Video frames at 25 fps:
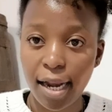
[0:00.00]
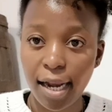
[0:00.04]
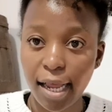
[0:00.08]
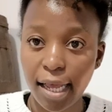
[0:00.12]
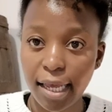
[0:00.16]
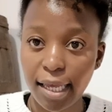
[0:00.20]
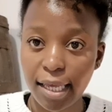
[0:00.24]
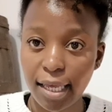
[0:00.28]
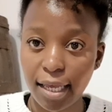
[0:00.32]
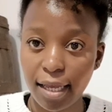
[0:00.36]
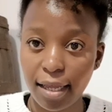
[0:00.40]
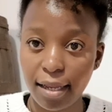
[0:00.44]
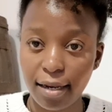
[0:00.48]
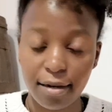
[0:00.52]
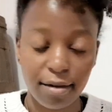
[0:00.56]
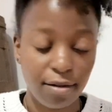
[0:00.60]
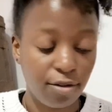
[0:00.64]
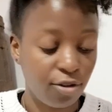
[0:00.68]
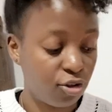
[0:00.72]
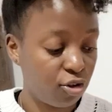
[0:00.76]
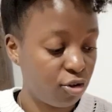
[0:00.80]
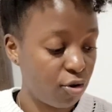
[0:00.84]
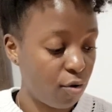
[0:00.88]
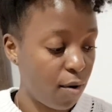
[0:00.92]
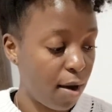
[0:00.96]
like it,
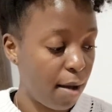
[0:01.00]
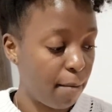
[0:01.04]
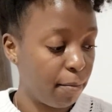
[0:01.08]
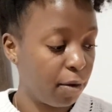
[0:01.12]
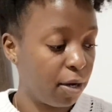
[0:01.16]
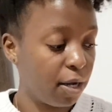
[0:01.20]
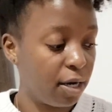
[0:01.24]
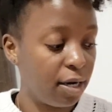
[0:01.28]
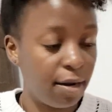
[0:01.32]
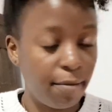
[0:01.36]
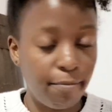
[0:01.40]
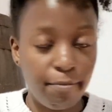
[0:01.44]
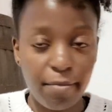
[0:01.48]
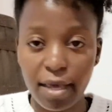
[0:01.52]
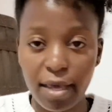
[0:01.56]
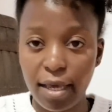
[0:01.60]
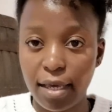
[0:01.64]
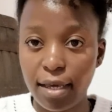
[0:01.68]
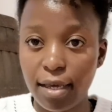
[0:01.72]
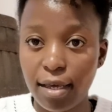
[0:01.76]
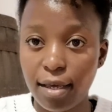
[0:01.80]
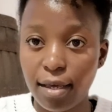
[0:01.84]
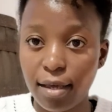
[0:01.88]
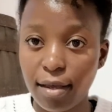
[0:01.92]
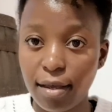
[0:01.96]
so I'm gonna
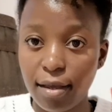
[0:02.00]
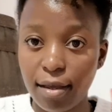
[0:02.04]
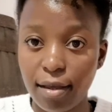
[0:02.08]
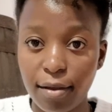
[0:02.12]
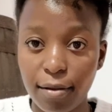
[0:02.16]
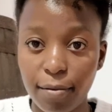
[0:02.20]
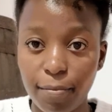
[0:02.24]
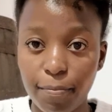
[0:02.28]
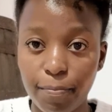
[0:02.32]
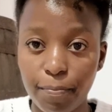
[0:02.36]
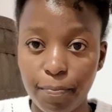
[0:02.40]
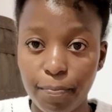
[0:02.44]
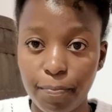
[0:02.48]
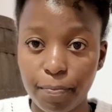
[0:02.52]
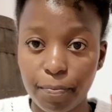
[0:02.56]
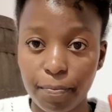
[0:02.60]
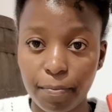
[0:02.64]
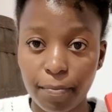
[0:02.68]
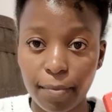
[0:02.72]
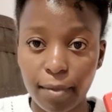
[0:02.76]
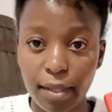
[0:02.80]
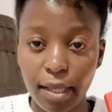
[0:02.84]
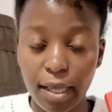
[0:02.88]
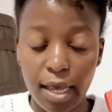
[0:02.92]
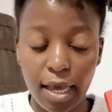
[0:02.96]
make
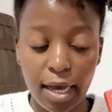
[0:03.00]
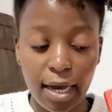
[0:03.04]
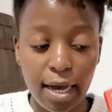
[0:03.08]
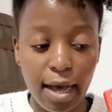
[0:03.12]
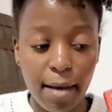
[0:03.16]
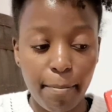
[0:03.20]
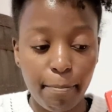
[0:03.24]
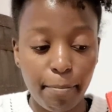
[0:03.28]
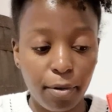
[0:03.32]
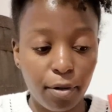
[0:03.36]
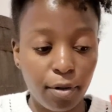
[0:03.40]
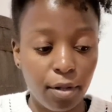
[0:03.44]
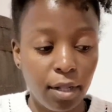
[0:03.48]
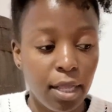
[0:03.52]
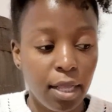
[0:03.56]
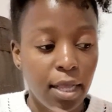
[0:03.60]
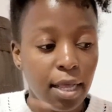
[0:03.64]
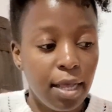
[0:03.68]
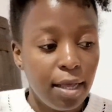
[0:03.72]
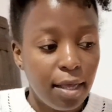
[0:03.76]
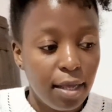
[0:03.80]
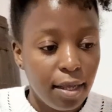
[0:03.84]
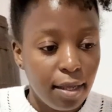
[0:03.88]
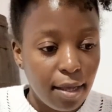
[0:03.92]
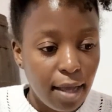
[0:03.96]
a couple.
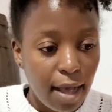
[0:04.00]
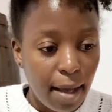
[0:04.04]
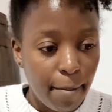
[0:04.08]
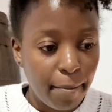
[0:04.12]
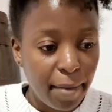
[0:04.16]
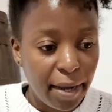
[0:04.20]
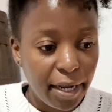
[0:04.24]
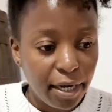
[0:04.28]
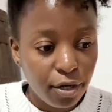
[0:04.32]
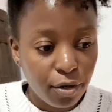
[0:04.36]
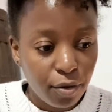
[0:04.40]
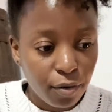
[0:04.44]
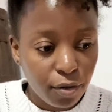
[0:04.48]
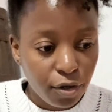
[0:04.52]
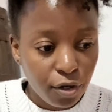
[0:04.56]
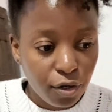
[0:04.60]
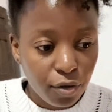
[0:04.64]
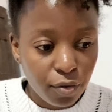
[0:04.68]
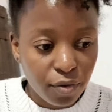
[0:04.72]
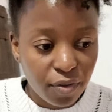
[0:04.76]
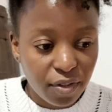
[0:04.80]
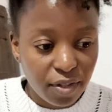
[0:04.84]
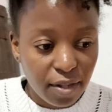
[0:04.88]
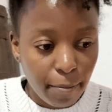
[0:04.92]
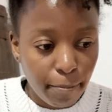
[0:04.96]
I might not
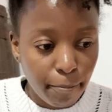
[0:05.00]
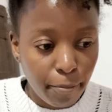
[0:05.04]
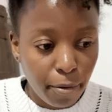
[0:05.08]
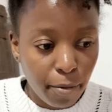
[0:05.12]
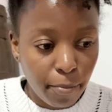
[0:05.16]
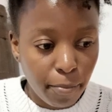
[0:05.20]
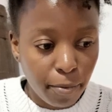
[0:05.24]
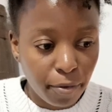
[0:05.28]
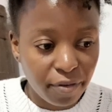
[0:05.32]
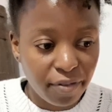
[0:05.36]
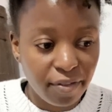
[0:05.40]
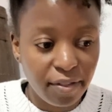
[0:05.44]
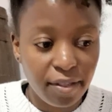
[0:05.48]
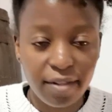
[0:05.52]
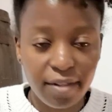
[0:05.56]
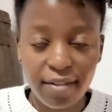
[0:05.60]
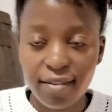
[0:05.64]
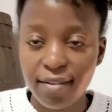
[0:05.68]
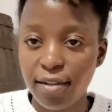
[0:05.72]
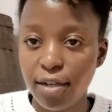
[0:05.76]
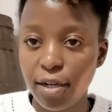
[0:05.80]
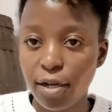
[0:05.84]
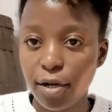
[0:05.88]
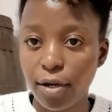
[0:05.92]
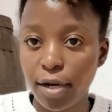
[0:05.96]
use some bubbles
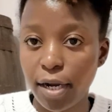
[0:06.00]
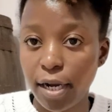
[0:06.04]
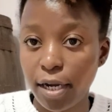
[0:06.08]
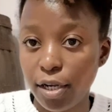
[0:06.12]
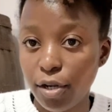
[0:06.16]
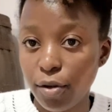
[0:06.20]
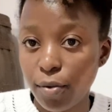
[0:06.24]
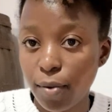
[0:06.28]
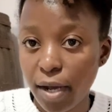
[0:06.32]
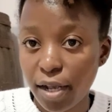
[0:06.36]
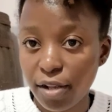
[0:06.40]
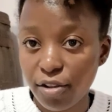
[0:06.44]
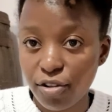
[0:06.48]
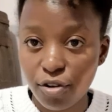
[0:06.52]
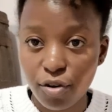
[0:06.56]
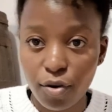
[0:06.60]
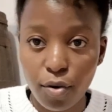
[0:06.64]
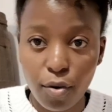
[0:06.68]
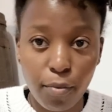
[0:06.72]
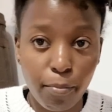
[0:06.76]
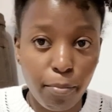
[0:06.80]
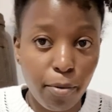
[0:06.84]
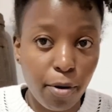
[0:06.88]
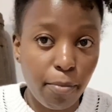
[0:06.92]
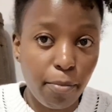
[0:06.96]
this year, and you guys
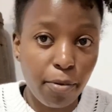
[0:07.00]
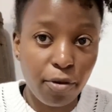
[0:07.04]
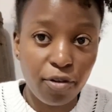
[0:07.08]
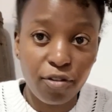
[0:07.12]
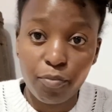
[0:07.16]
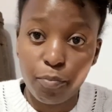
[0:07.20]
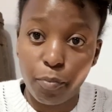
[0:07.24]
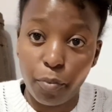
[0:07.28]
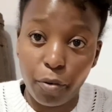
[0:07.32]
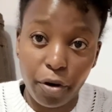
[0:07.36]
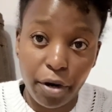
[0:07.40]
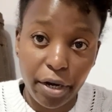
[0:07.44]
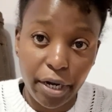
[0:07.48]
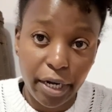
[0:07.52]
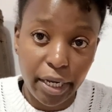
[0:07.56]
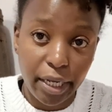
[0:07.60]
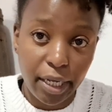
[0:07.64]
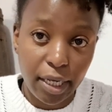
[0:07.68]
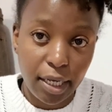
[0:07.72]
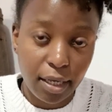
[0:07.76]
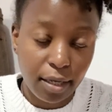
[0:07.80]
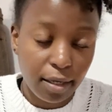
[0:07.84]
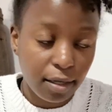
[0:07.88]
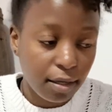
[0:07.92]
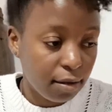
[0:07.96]
know bubbles
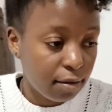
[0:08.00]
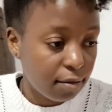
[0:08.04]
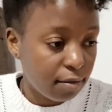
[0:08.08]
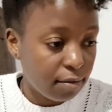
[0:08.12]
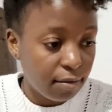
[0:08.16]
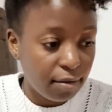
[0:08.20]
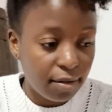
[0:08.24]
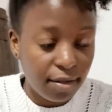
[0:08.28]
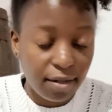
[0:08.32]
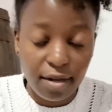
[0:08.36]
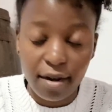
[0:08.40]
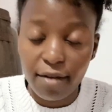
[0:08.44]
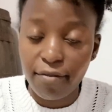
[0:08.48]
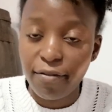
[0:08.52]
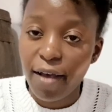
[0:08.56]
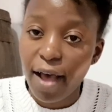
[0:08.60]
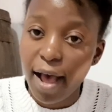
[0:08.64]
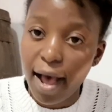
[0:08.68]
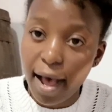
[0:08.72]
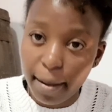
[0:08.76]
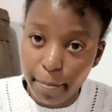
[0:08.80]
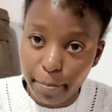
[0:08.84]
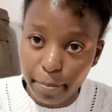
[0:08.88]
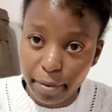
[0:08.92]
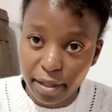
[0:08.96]
break, stuff
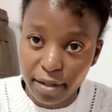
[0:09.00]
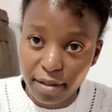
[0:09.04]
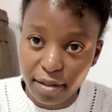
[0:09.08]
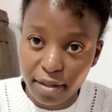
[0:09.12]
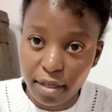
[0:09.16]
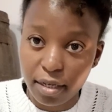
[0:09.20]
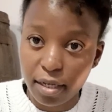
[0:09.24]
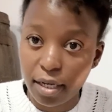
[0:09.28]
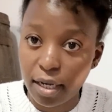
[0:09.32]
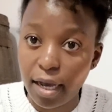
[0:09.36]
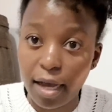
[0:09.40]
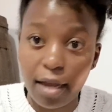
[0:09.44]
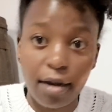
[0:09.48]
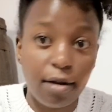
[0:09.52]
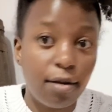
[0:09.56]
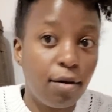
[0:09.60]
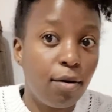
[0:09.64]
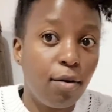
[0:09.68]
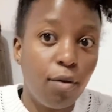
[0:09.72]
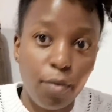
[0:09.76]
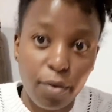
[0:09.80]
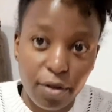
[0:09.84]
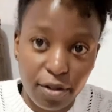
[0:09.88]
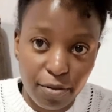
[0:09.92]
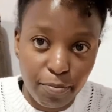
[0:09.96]
happens, you gotta
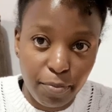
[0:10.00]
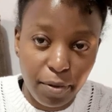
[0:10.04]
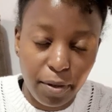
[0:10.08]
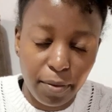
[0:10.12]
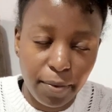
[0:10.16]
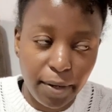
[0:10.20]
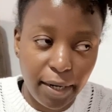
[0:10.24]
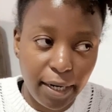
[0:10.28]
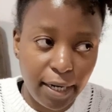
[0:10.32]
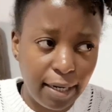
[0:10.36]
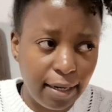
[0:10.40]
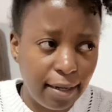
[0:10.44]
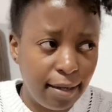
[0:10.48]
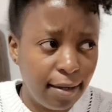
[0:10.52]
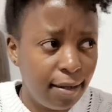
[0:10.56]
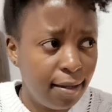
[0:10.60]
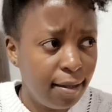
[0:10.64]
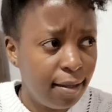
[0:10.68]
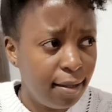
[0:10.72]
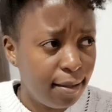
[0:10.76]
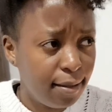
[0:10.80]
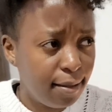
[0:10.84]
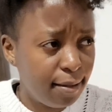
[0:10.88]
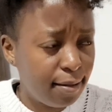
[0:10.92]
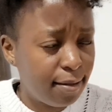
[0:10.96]
always be ready.
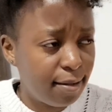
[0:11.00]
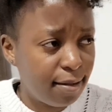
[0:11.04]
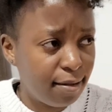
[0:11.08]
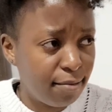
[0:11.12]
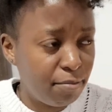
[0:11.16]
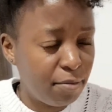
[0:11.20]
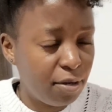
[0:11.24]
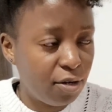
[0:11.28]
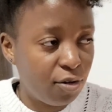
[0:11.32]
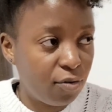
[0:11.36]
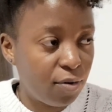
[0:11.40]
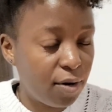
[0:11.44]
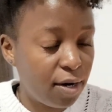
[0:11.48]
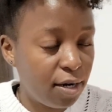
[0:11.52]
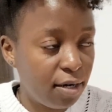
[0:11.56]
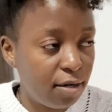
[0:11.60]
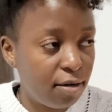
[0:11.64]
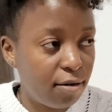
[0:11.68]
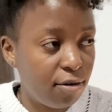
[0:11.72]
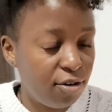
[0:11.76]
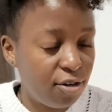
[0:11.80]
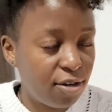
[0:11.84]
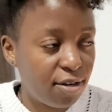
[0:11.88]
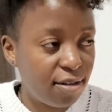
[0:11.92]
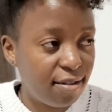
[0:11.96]
This is me trying
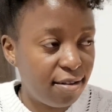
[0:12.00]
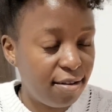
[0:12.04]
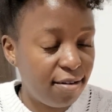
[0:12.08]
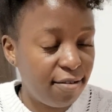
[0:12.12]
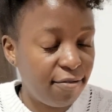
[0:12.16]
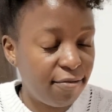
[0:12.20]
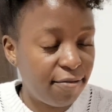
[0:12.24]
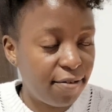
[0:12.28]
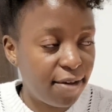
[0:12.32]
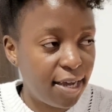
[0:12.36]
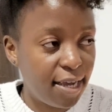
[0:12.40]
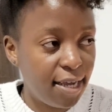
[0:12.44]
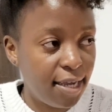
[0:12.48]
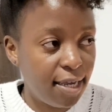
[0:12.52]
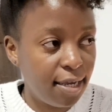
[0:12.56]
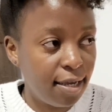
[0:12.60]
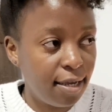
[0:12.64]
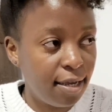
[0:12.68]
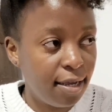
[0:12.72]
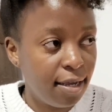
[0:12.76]
to justify